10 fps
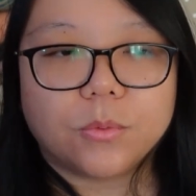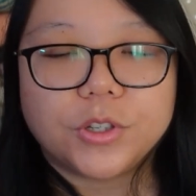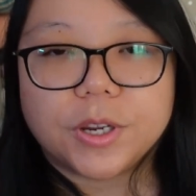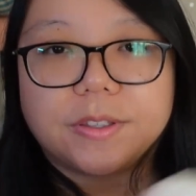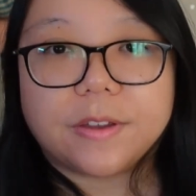
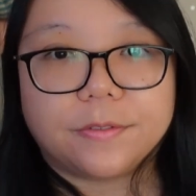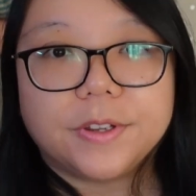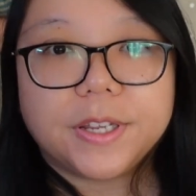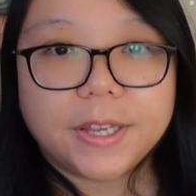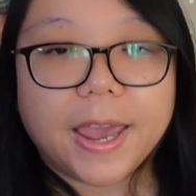which I
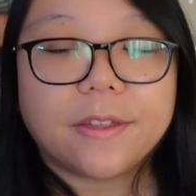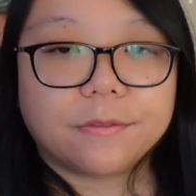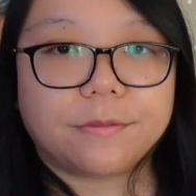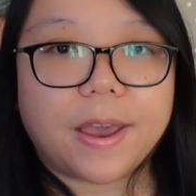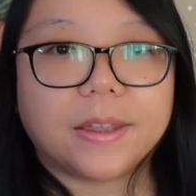definitely
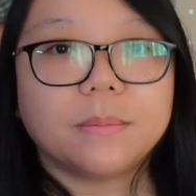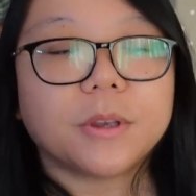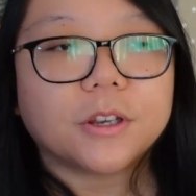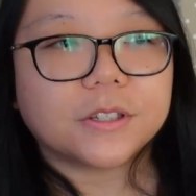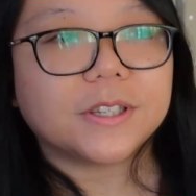can find
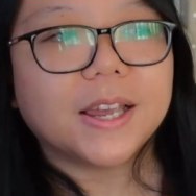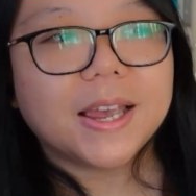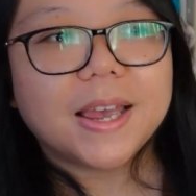because